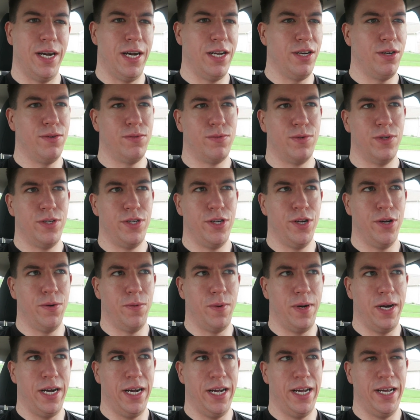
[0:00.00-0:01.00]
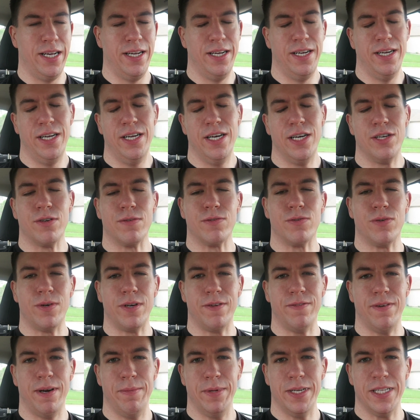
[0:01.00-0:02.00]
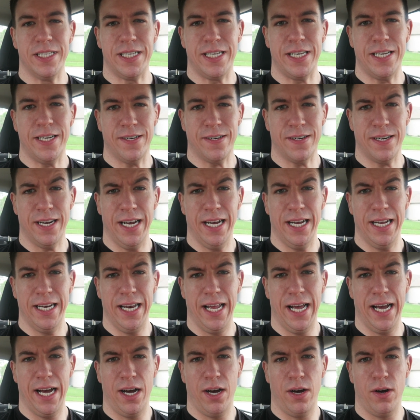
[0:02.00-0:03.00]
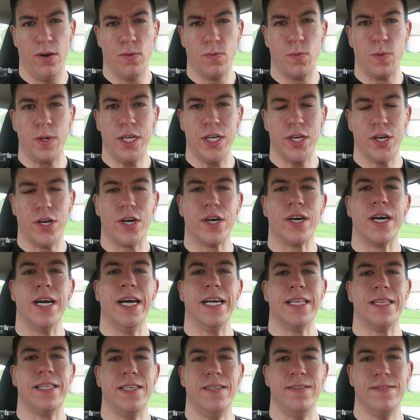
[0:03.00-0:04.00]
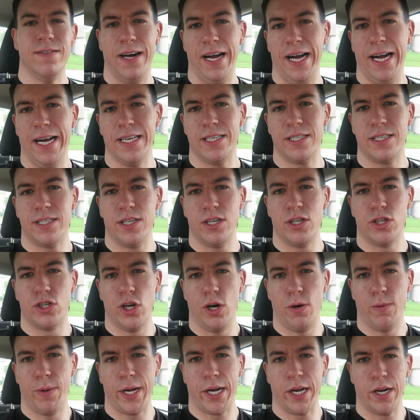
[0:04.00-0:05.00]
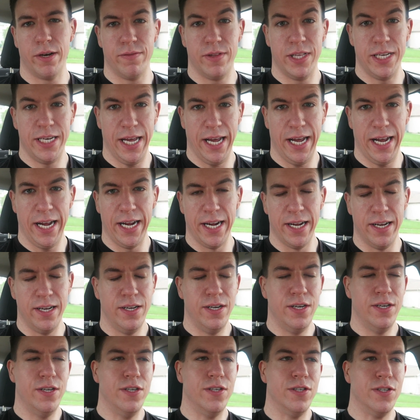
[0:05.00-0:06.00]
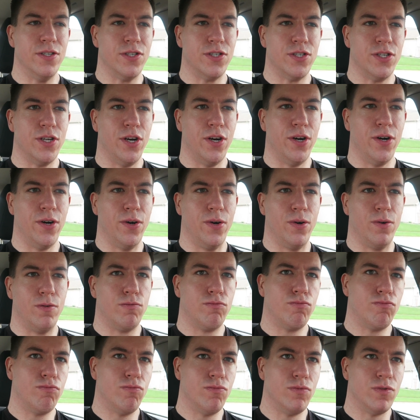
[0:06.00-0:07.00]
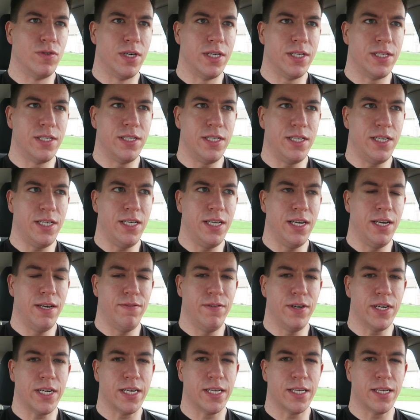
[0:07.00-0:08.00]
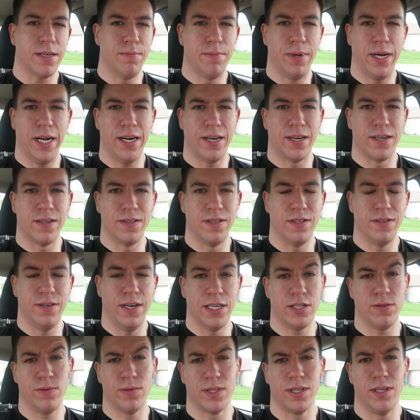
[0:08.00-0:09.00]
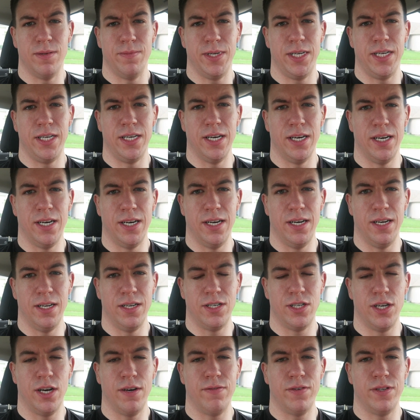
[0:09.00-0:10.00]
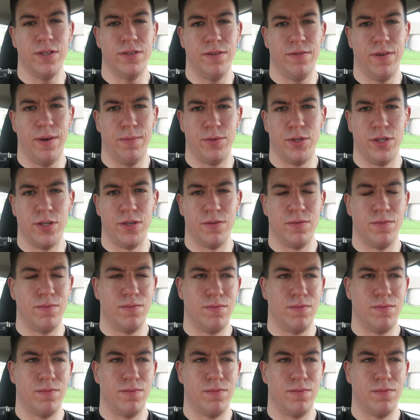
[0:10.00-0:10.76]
I don't really know why. Drove 25 minutes here, and now we are at the last showing of the day. So let's see if it can compare. The last one's gonna be tough to live up to.